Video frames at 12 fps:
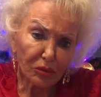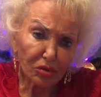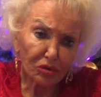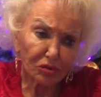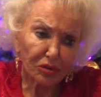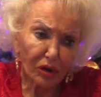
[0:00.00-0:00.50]
with
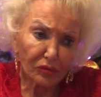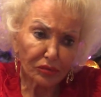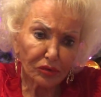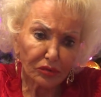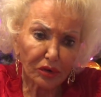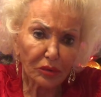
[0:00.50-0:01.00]
yourself.
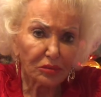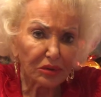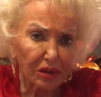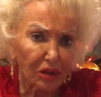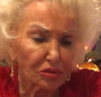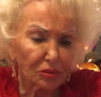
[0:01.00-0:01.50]
You've come
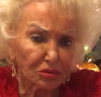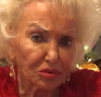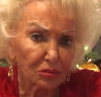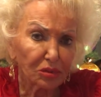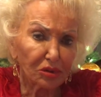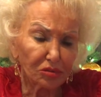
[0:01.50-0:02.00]
together with
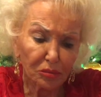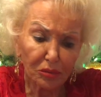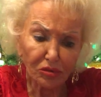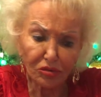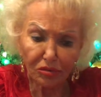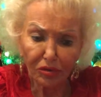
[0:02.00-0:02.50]
some things and
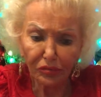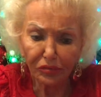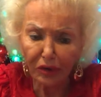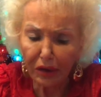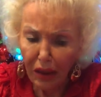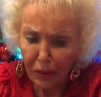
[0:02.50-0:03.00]
made yourself
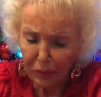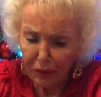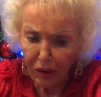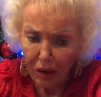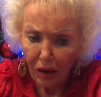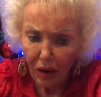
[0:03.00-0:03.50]
very happy.